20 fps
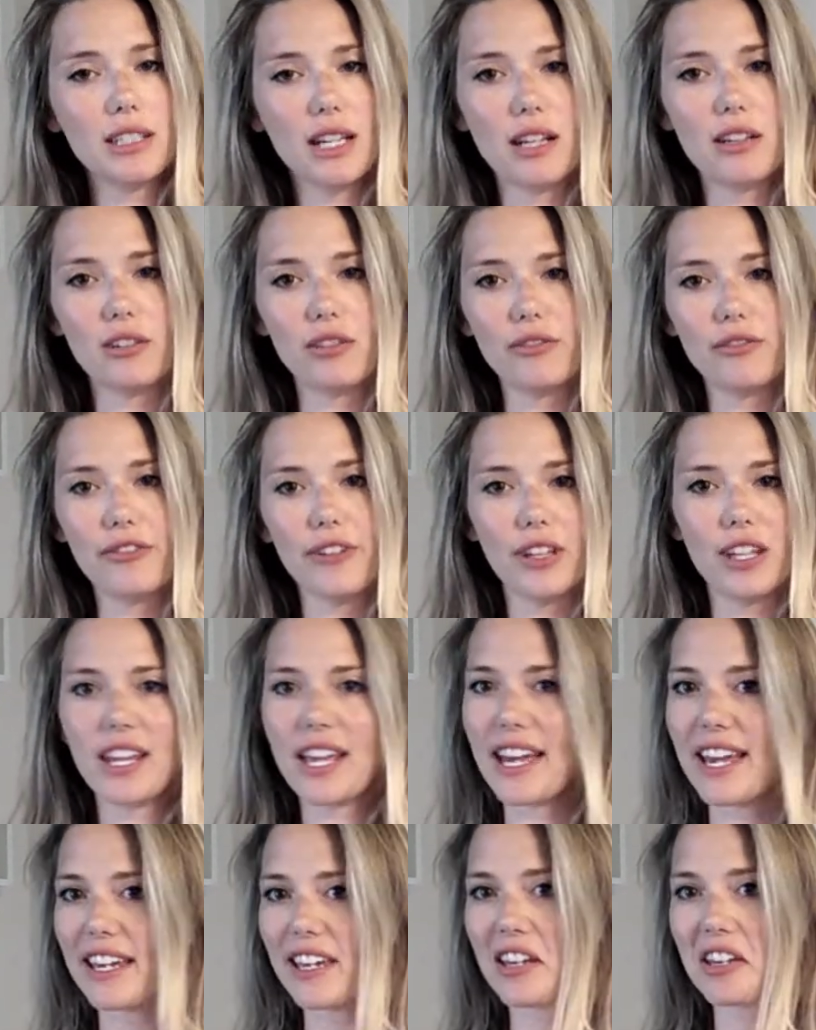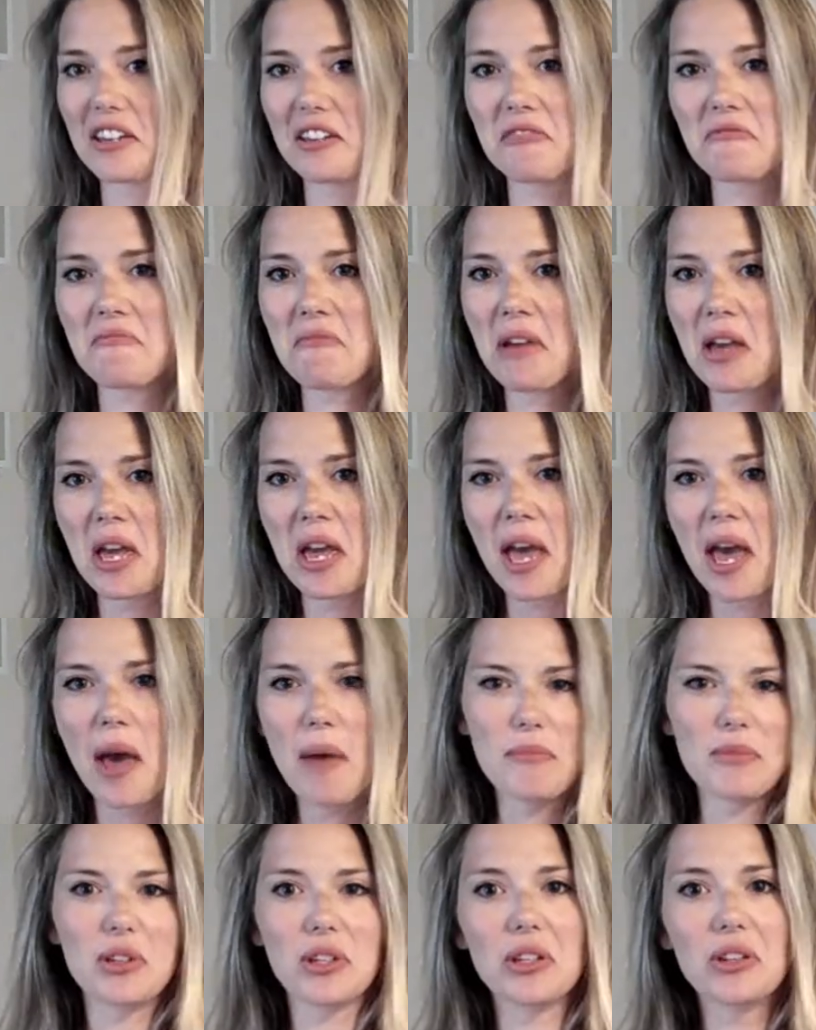I don't feel like
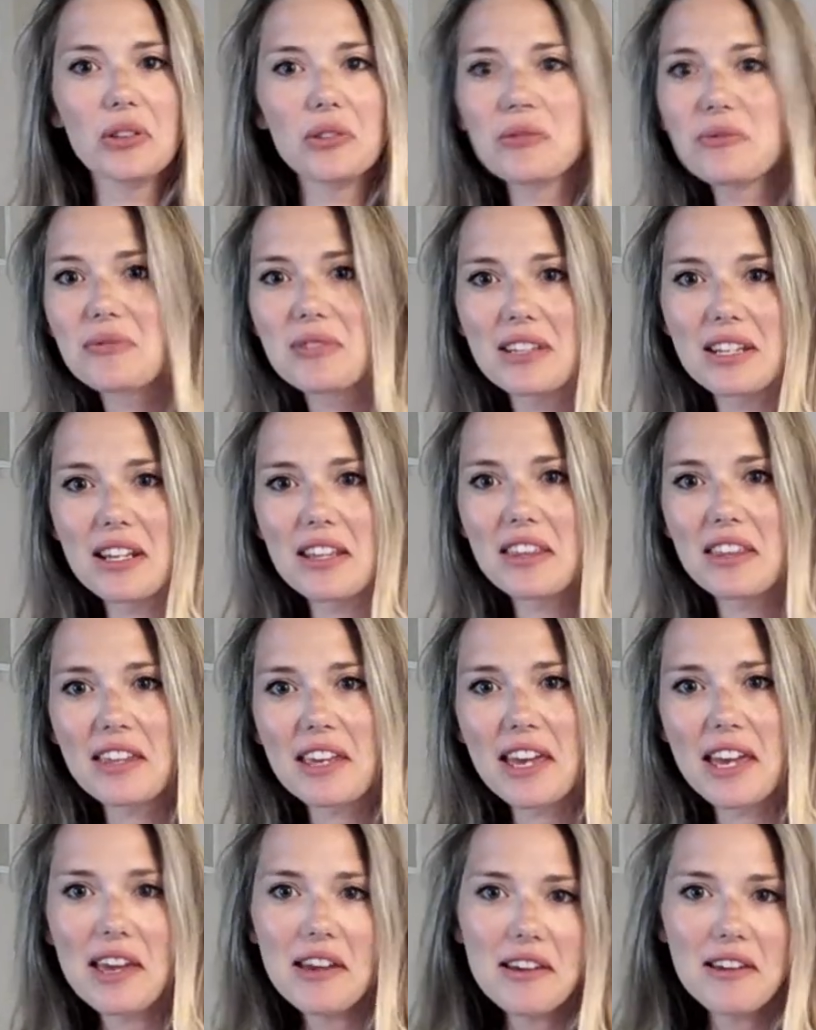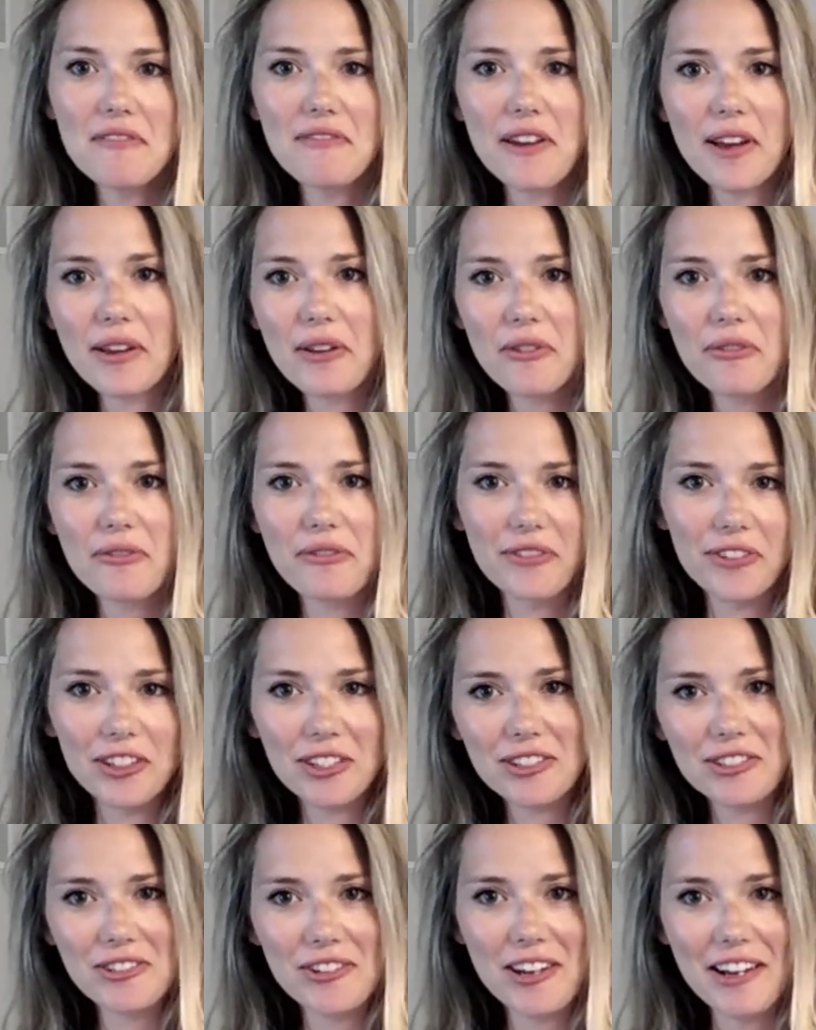I'm gonna lose anything if I go for
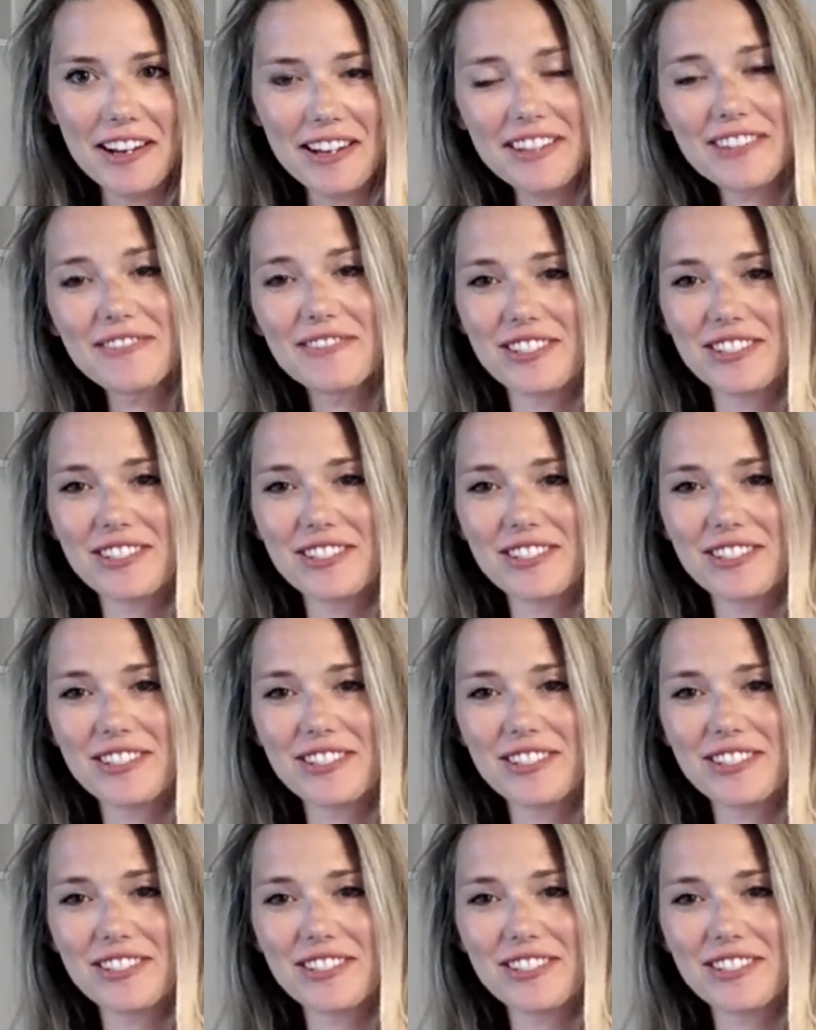a jog,